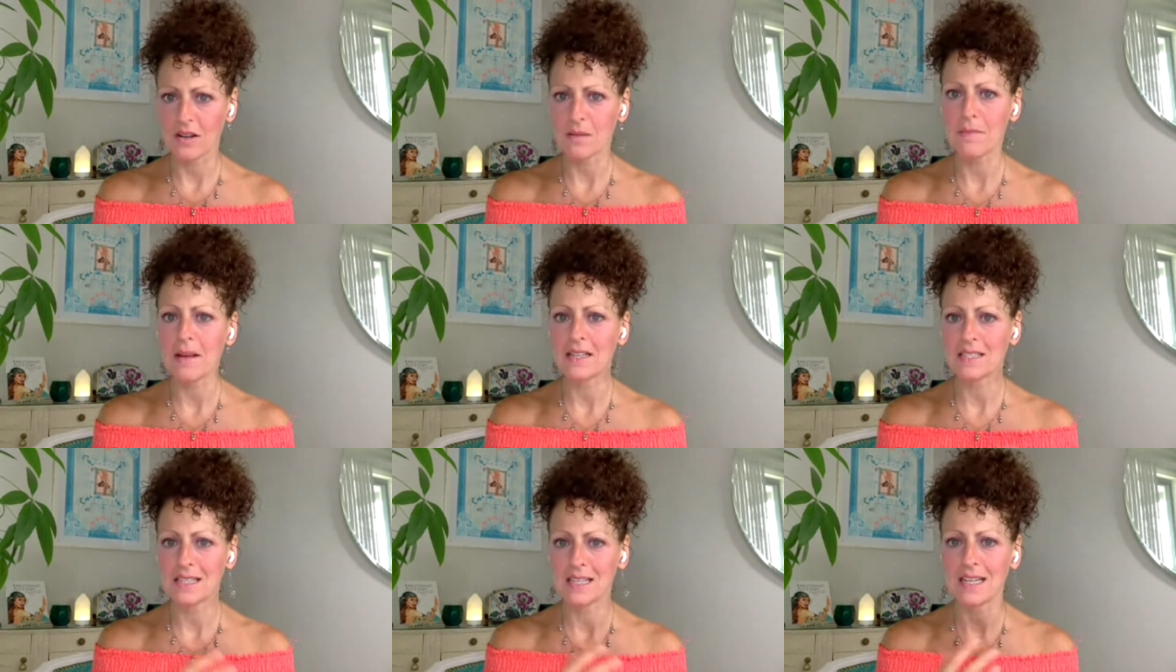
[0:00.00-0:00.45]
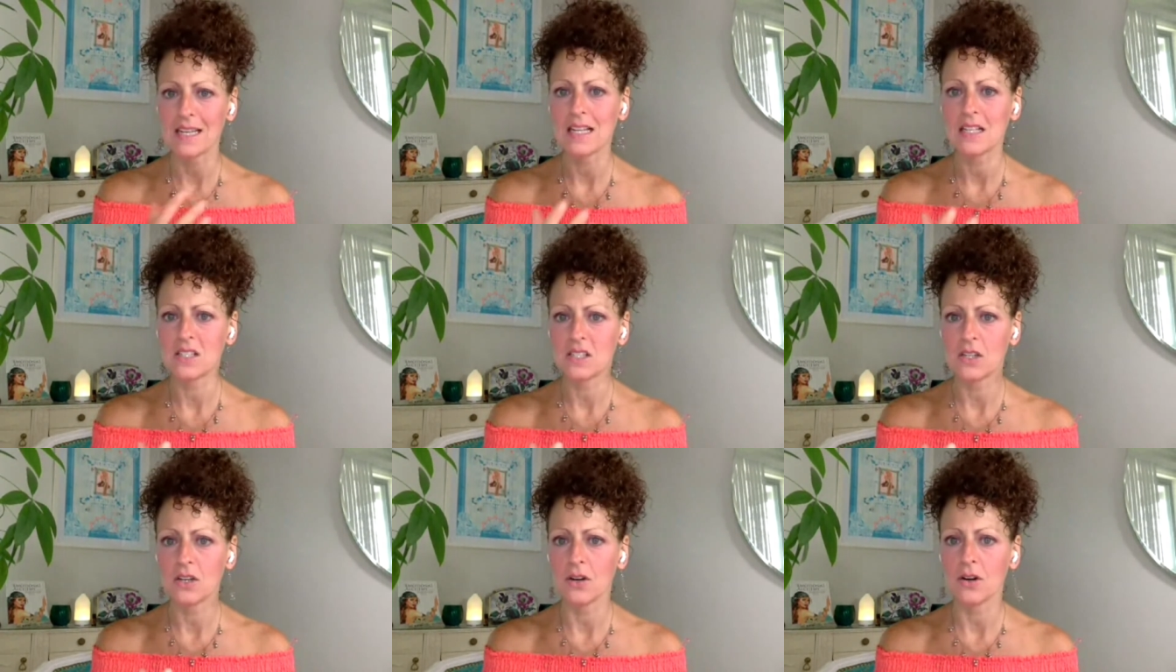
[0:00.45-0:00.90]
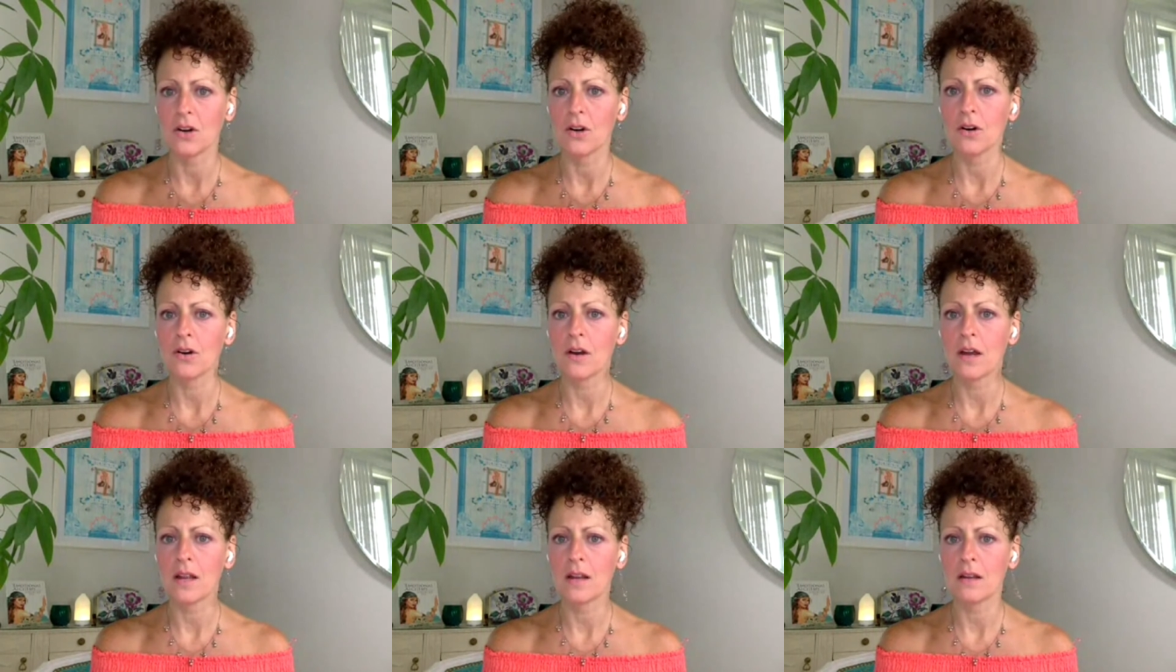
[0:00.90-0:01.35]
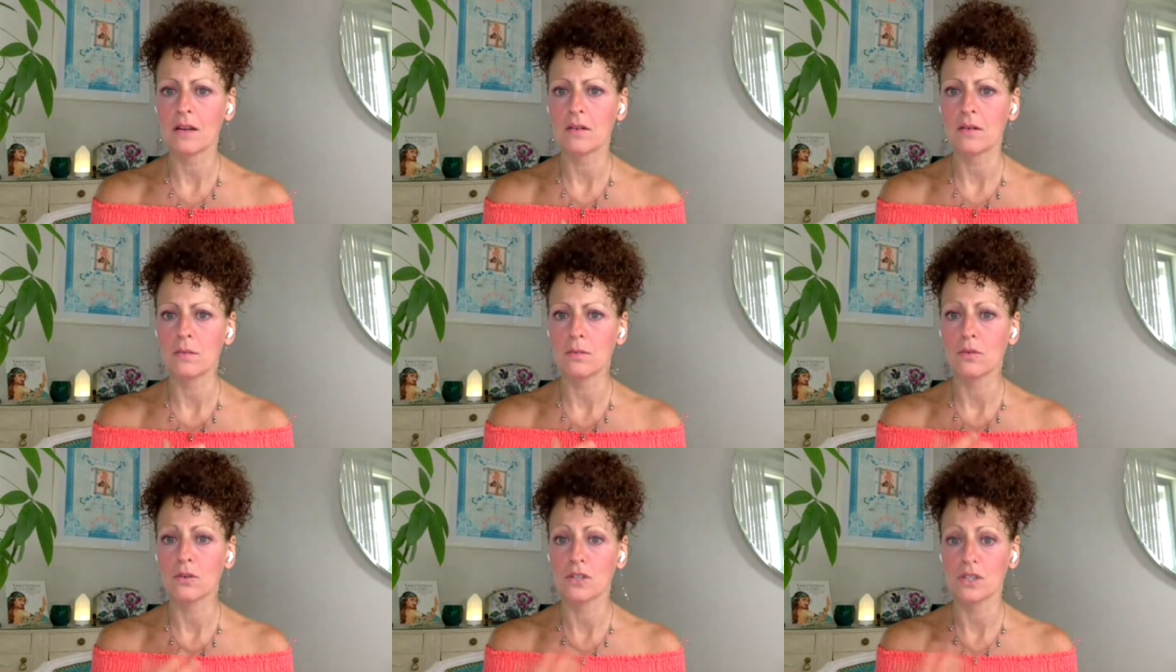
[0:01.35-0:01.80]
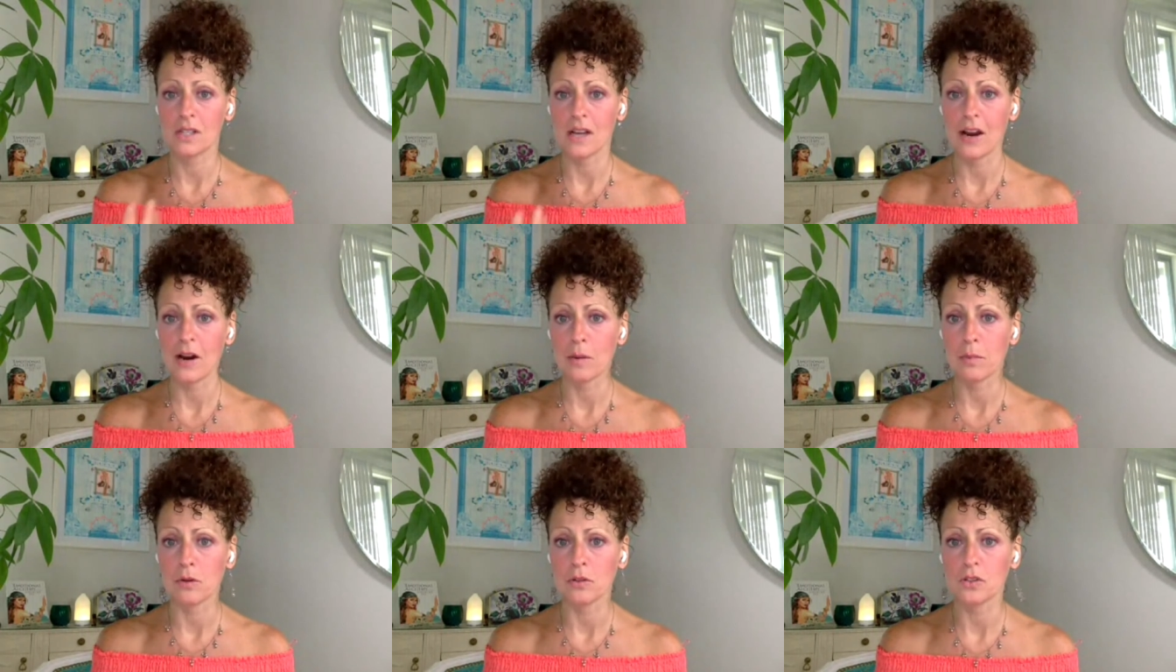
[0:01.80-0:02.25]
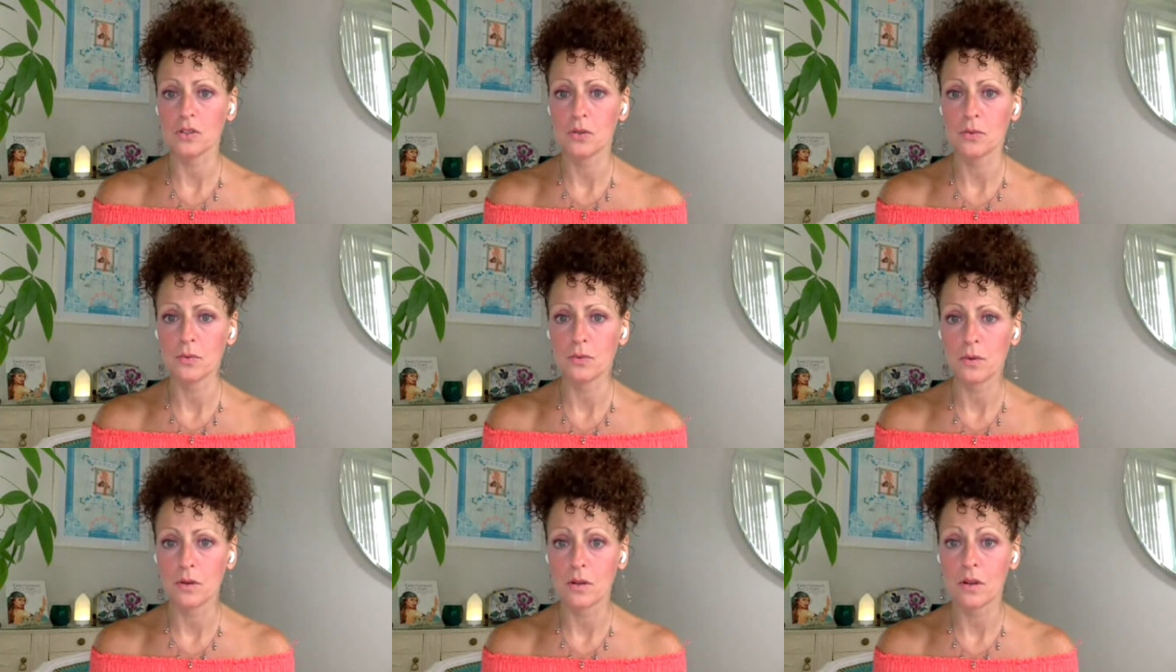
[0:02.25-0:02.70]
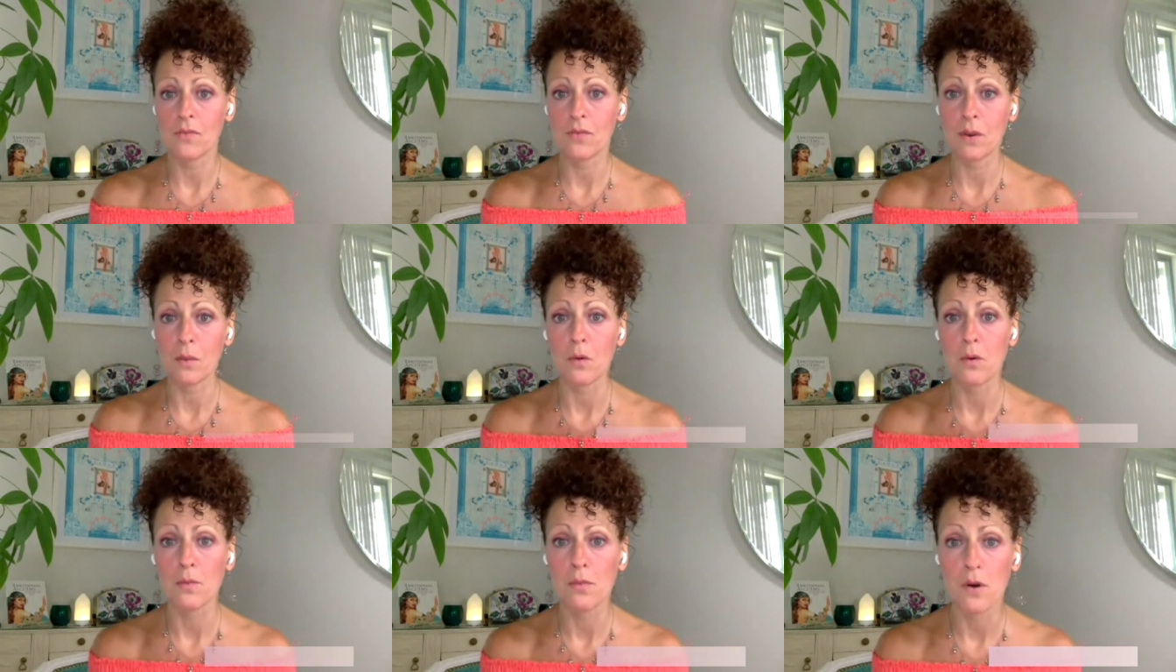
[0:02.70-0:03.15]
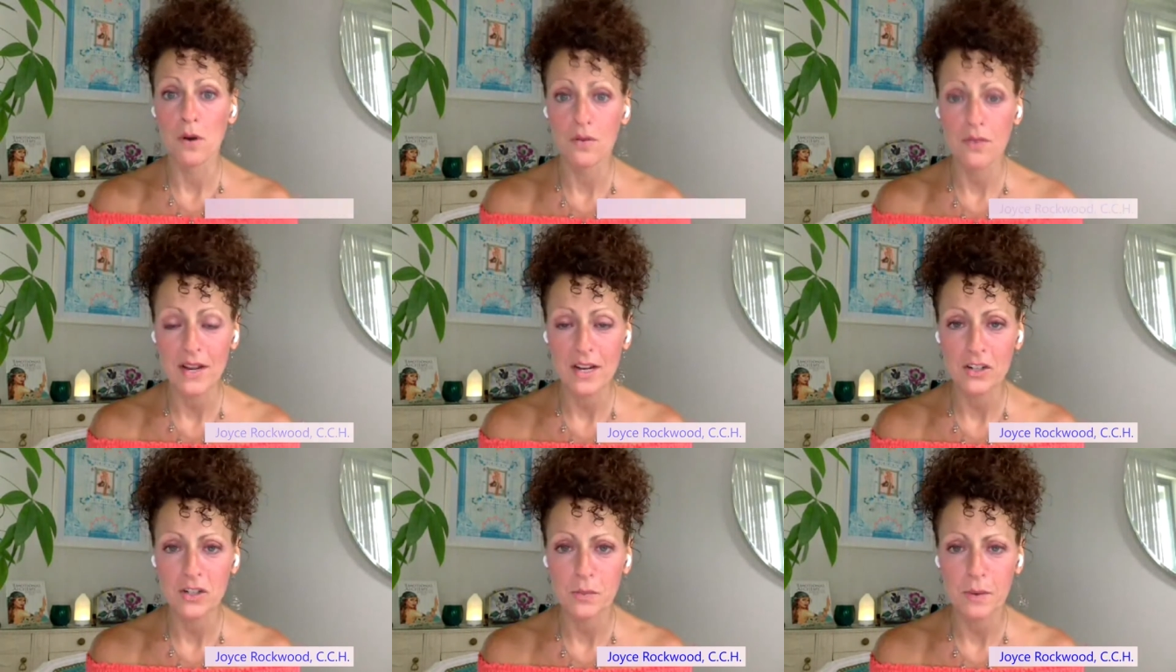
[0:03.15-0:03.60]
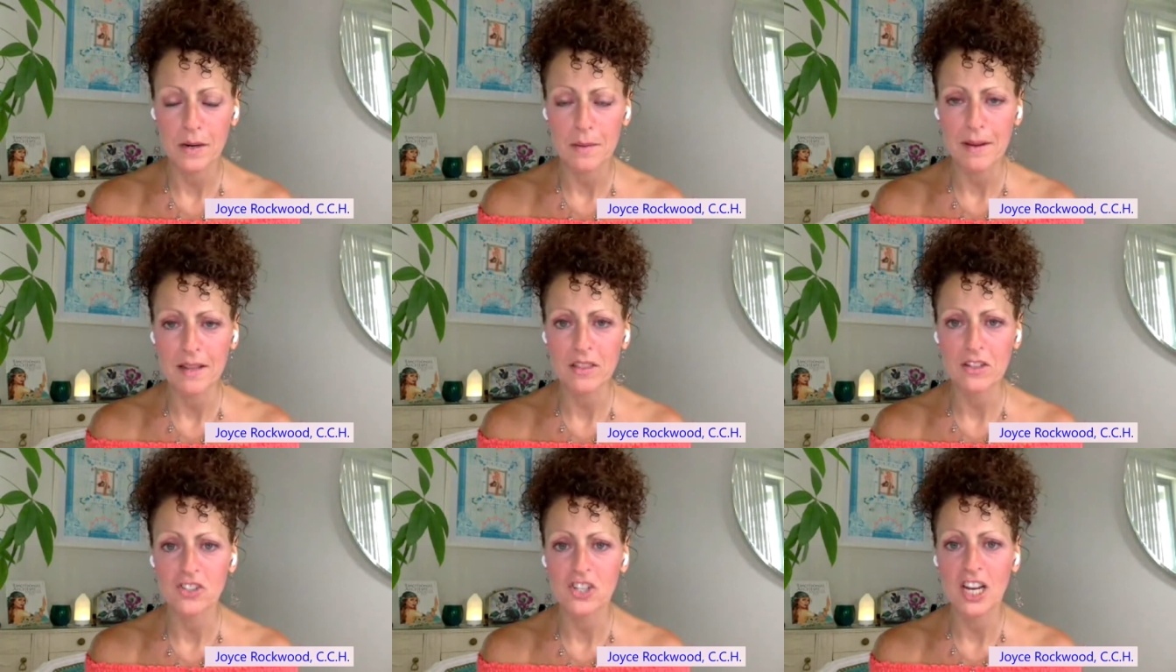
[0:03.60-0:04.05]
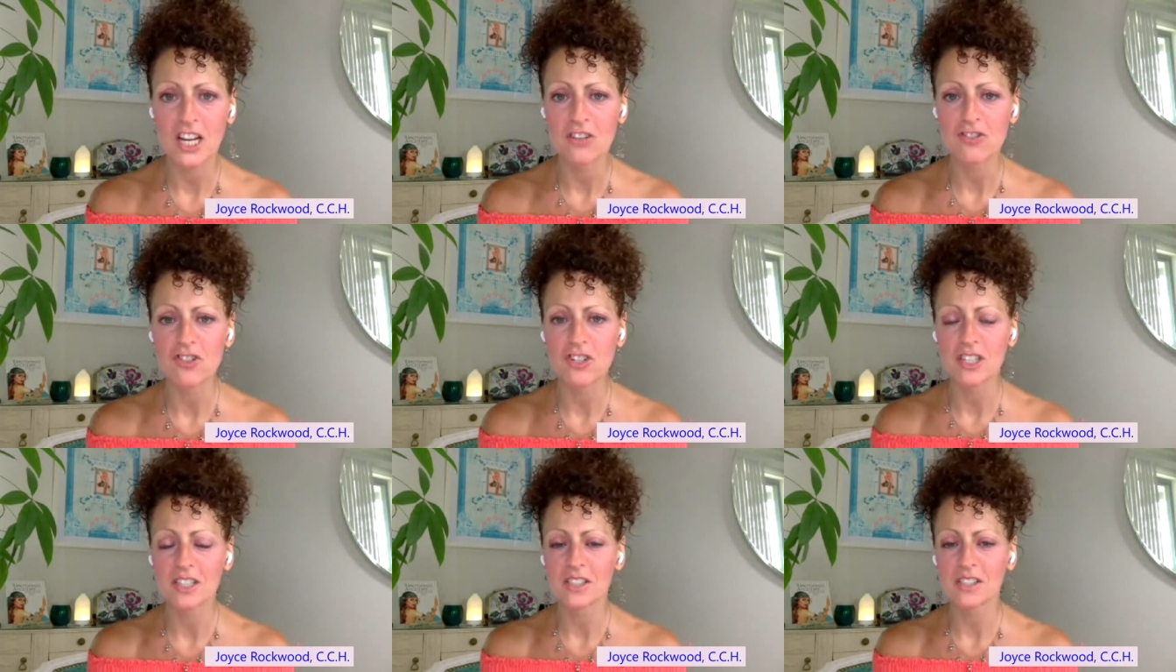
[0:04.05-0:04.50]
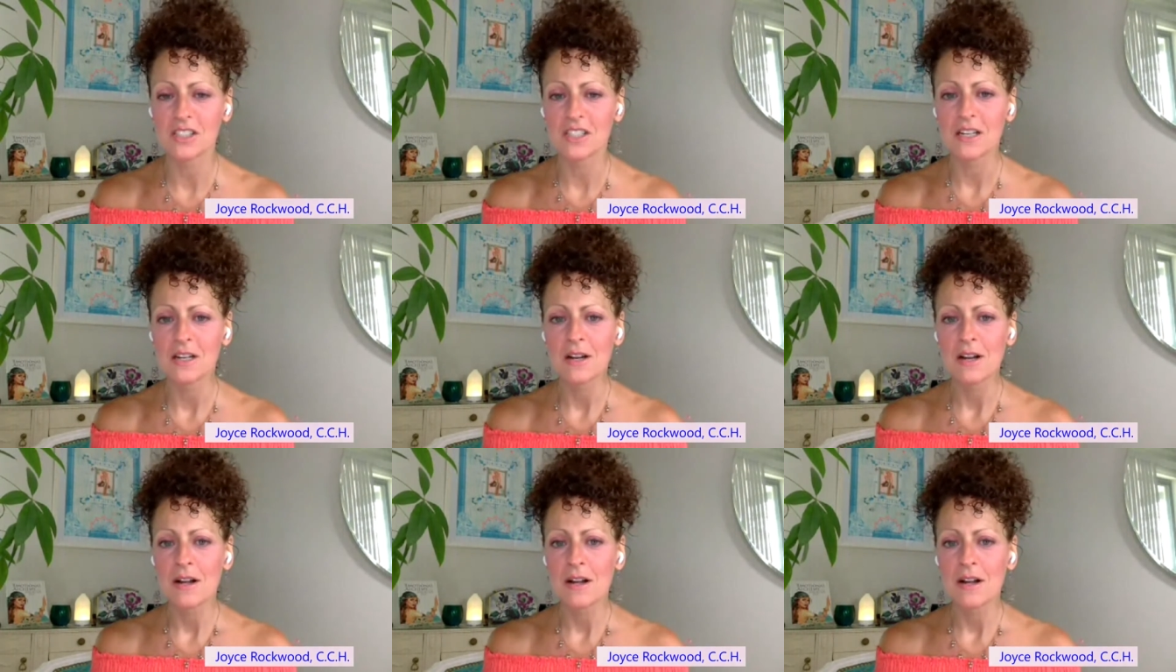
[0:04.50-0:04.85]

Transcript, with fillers: it makes it easier and more desirable to feel more motivated to want to make the changes.